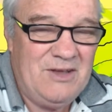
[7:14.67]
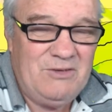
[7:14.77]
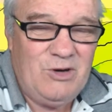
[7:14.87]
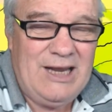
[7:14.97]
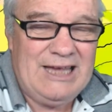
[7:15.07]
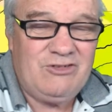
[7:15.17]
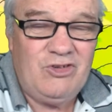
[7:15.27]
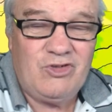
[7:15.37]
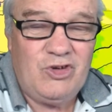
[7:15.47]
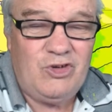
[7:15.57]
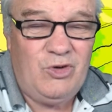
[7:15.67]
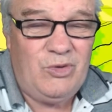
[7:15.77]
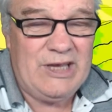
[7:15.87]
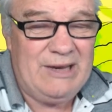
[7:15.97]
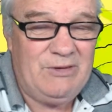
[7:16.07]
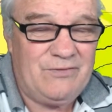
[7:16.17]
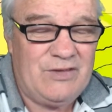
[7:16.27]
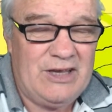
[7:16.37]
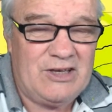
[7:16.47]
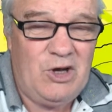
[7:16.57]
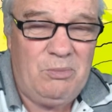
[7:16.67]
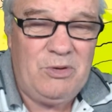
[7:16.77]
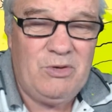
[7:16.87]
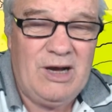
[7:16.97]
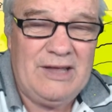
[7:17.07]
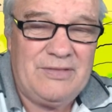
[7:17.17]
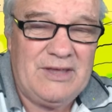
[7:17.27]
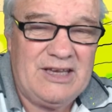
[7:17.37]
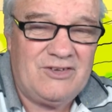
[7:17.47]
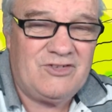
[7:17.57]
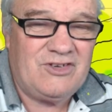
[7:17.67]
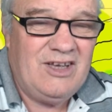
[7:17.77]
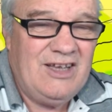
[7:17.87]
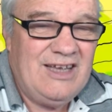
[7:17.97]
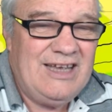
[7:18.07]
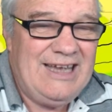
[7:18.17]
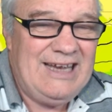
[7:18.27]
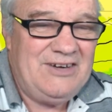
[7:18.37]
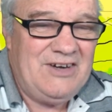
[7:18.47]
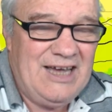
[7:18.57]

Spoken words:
reluctant to do that with the copyright things and